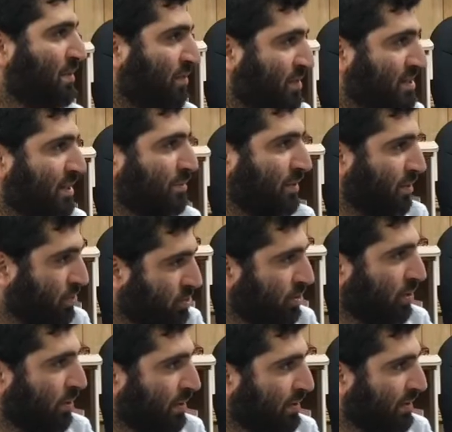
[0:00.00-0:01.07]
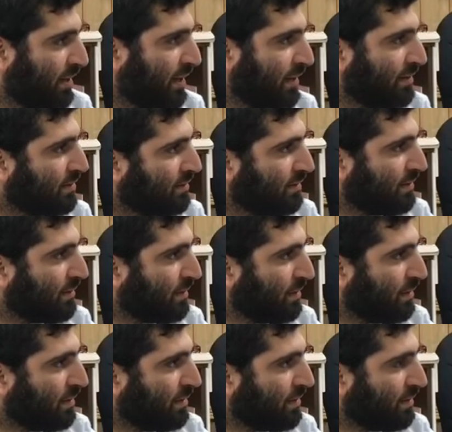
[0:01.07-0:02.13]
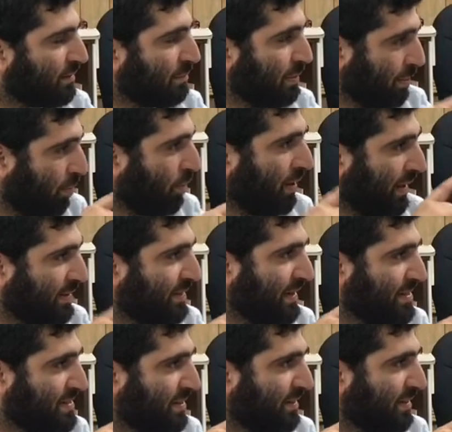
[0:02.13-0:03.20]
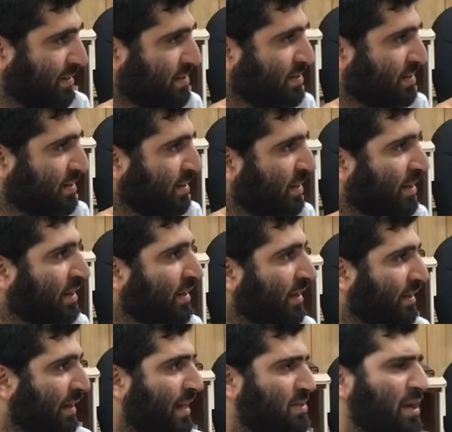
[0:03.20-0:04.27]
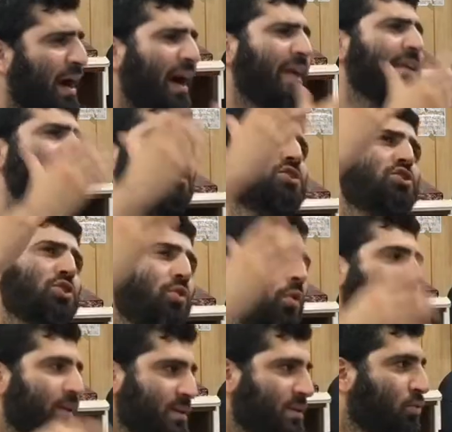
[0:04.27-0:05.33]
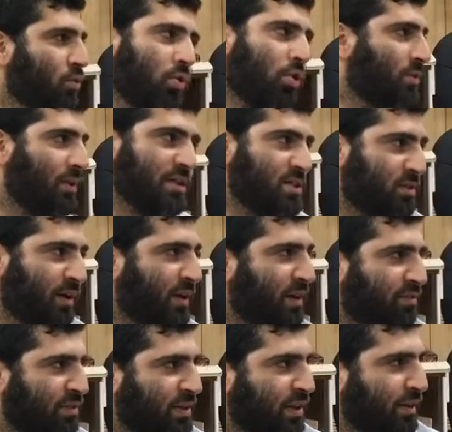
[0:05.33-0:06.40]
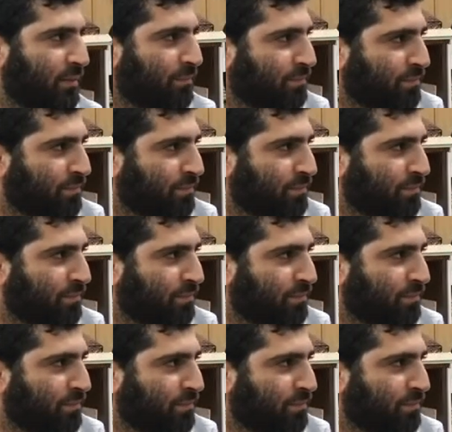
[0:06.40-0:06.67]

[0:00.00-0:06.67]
for something, you should know one thing. People will attest to this. They ask me, I need Yeshua. I say, do Chok LeYisrael every day.